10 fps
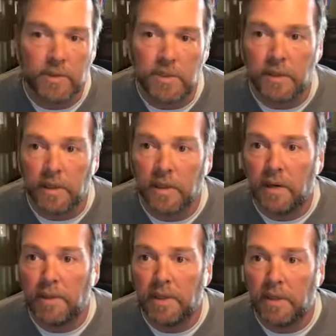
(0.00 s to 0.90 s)
resilient
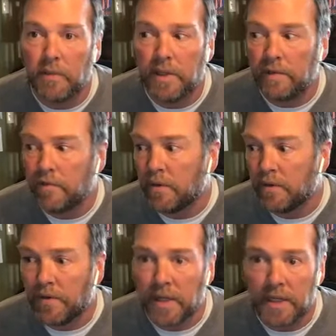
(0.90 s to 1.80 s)
company and when it
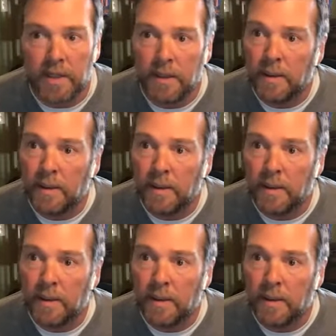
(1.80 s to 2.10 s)
feels like